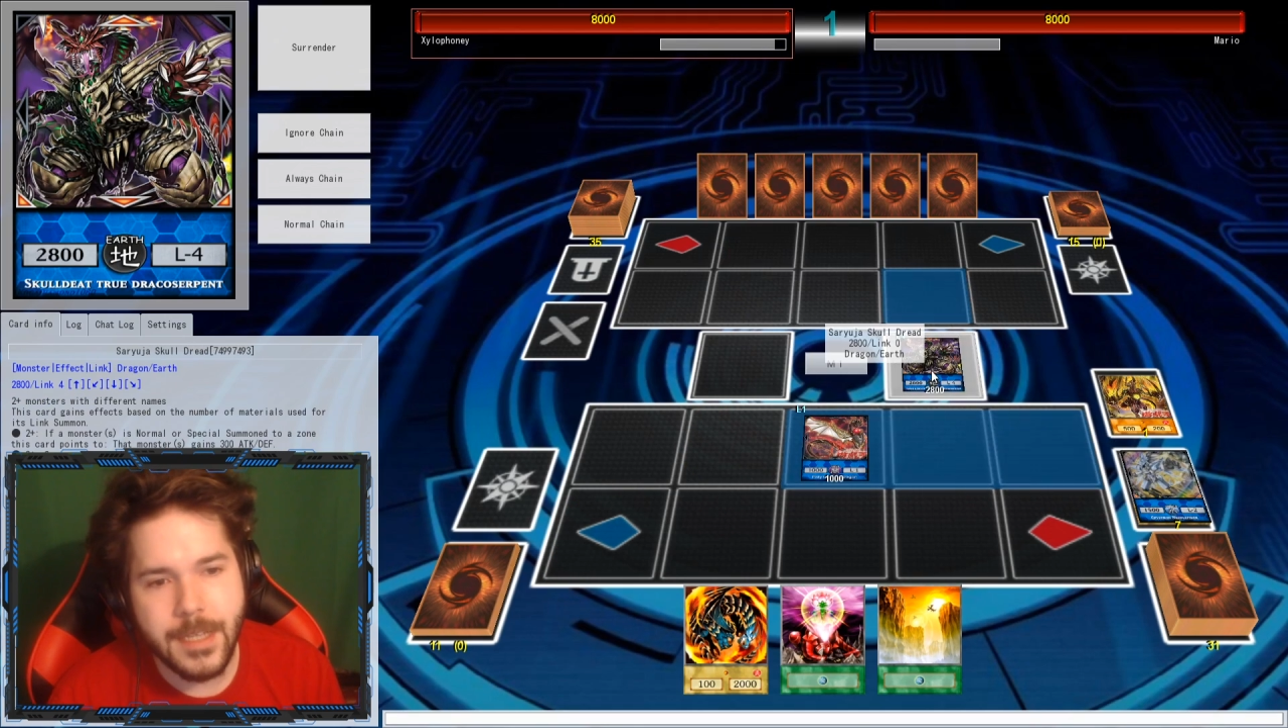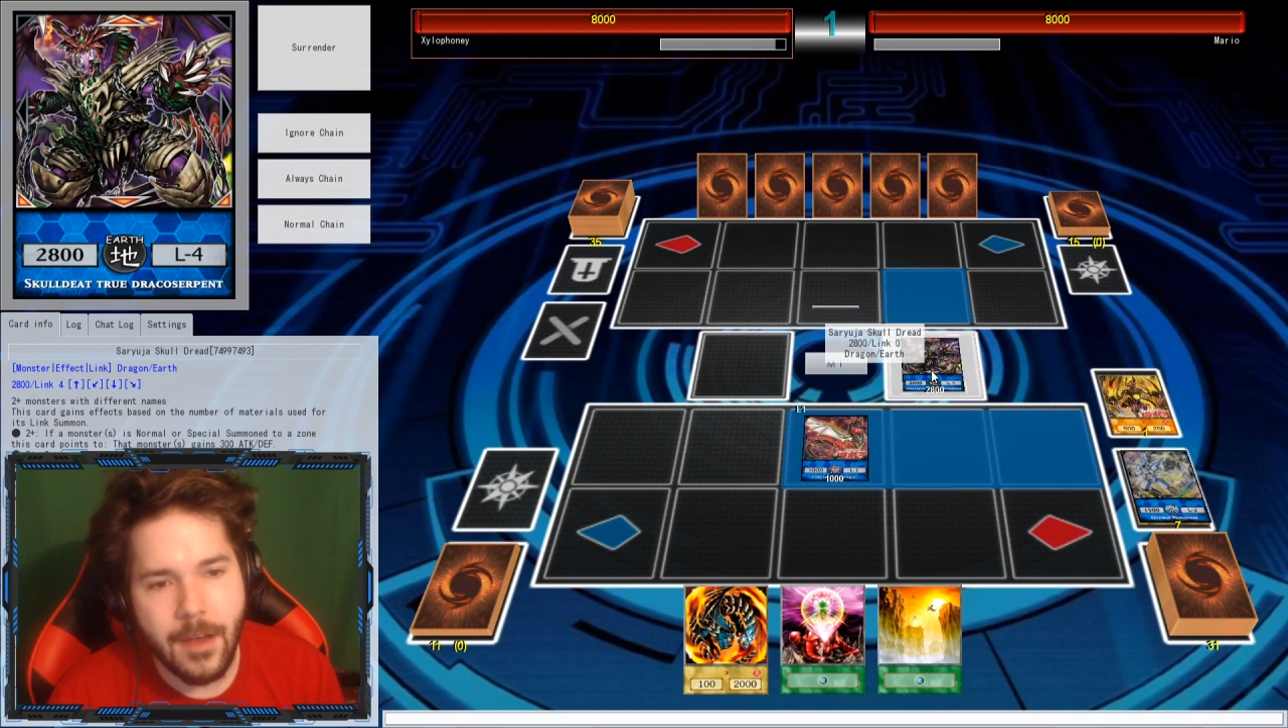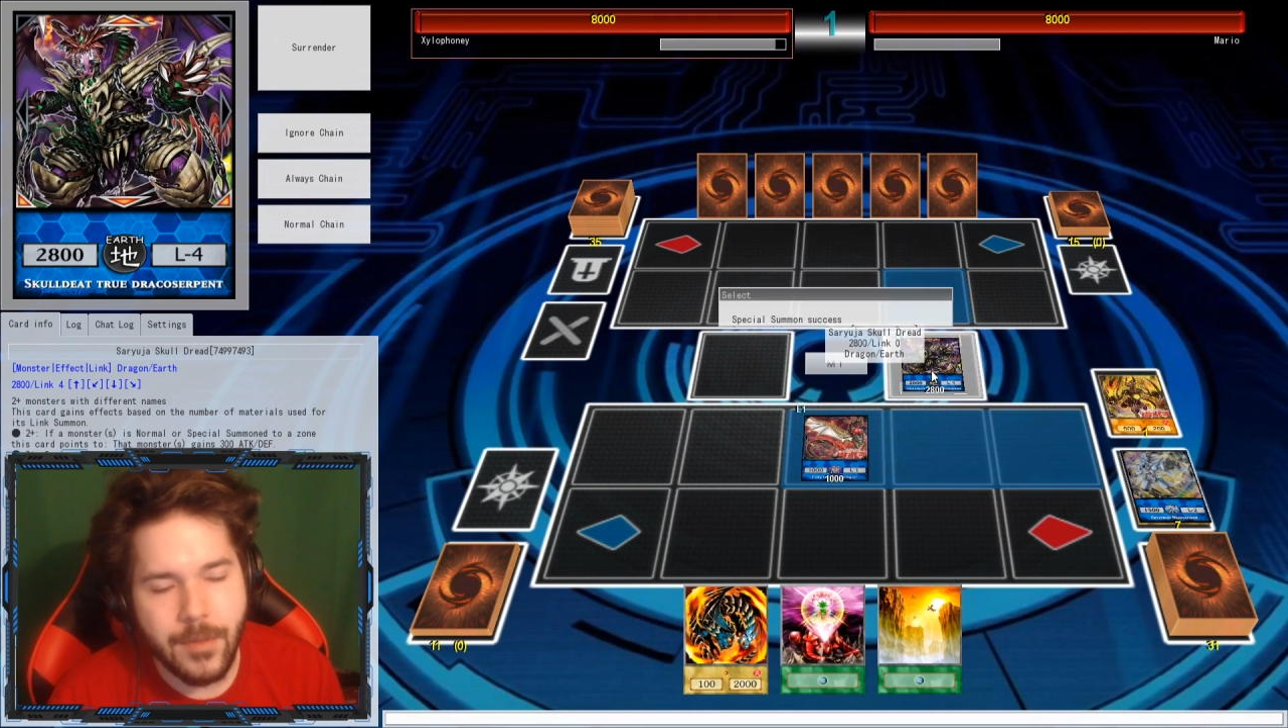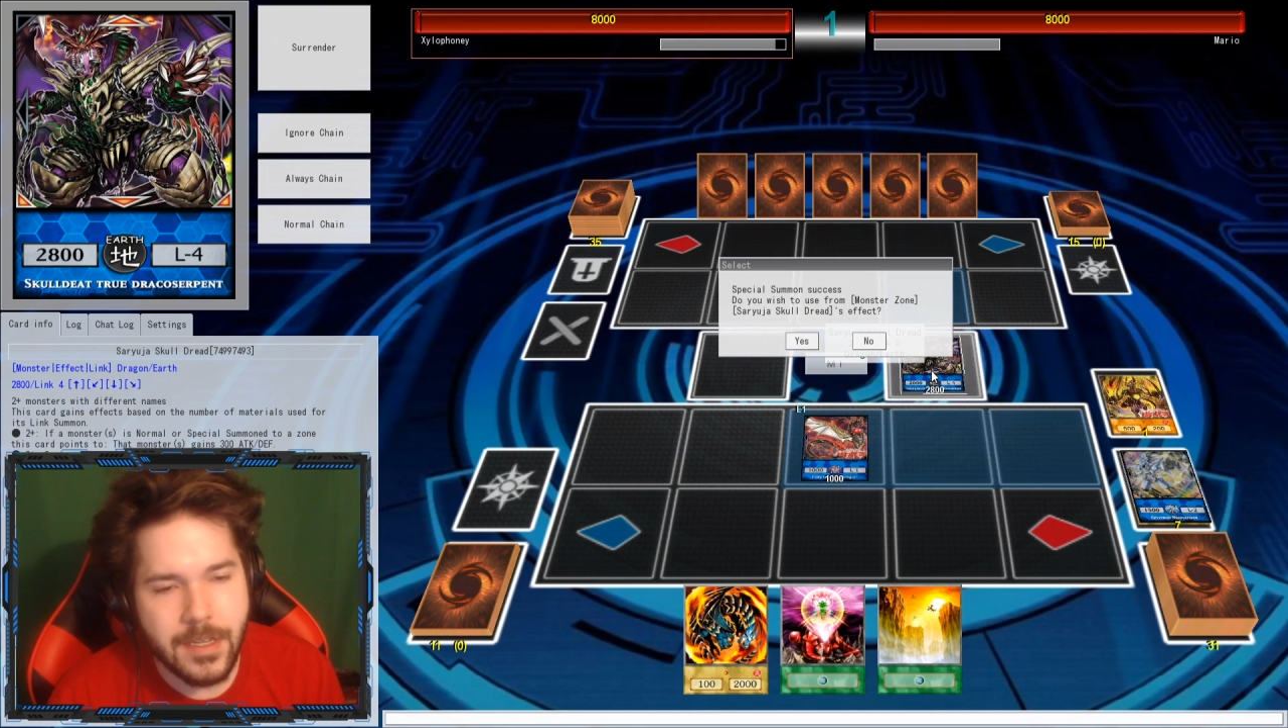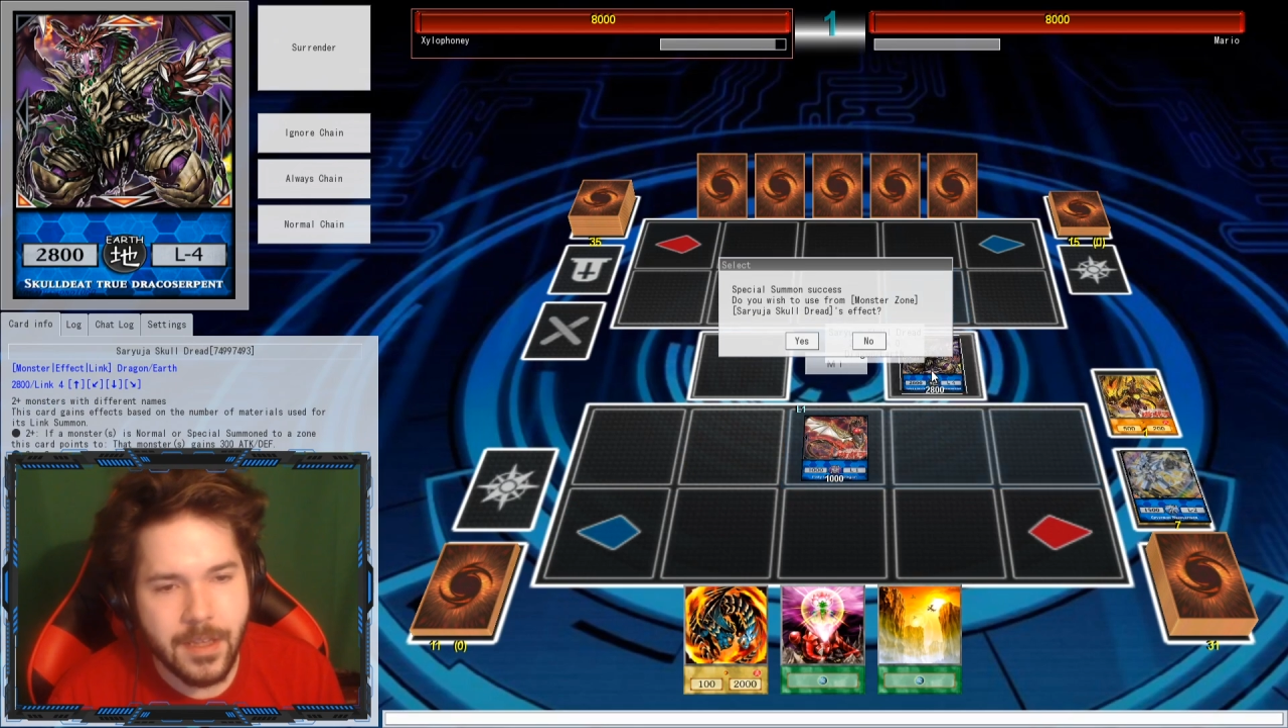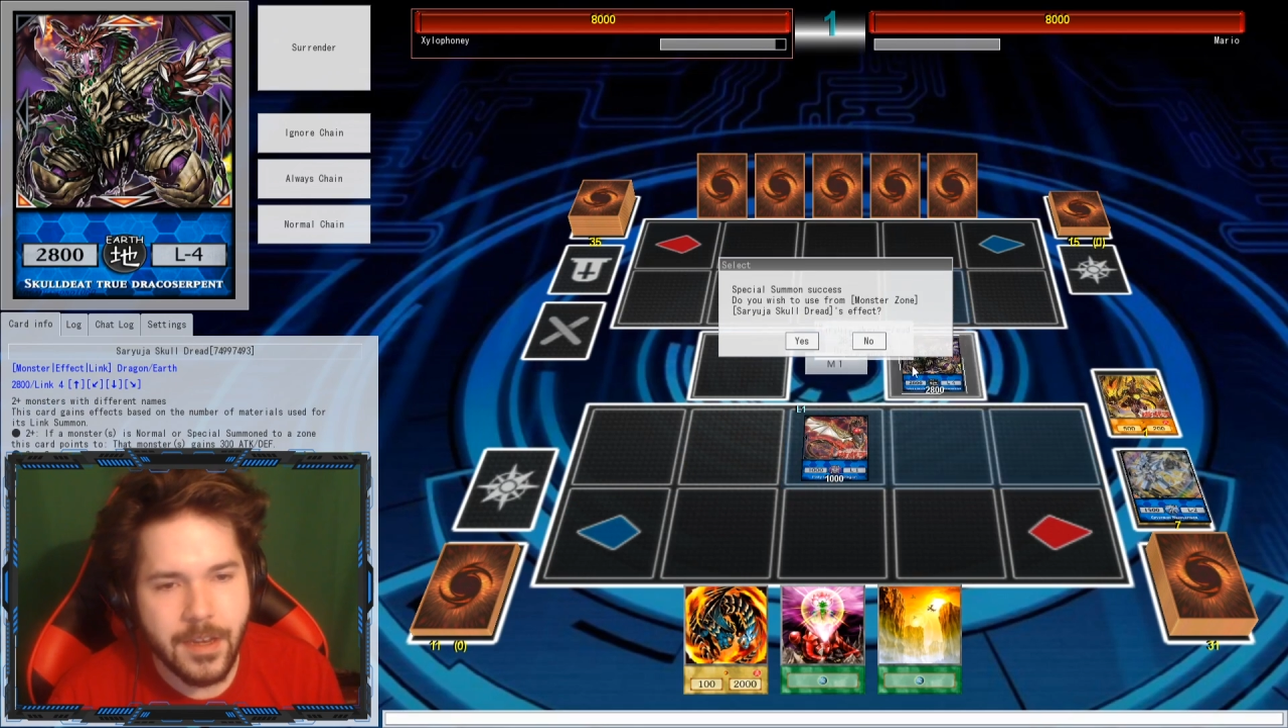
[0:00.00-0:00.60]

obviously.